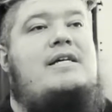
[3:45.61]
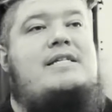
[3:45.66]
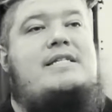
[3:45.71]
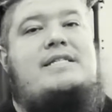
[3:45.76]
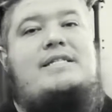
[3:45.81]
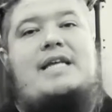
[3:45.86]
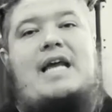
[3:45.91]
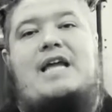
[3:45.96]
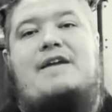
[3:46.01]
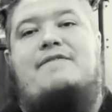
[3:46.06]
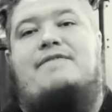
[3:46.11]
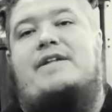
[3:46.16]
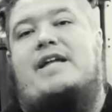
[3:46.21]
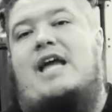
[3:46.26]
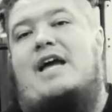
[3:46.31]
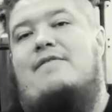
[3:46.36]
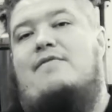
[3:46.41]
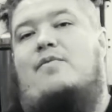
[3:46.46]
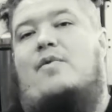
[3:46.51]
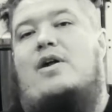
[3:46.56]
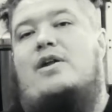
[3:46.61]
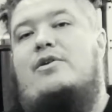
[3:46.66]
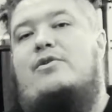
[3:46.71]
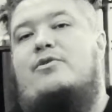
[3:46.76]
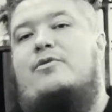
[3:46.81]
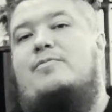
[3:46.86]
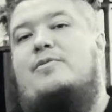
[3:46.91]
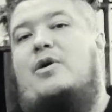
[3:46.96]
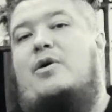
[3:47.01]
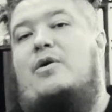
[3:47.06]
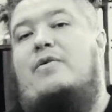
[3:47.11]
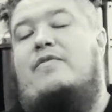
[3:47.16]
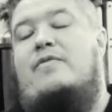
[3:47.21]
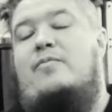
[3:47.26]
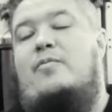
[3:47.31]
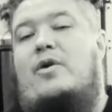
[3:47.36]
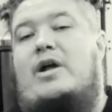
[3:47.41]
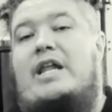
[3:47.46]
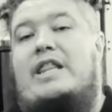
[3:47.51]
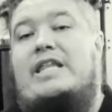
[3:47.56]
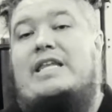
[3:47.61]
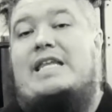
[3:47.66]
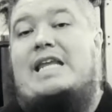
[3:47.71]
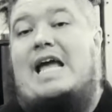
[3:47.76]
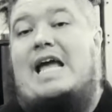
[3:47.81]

safely have one group go from one to the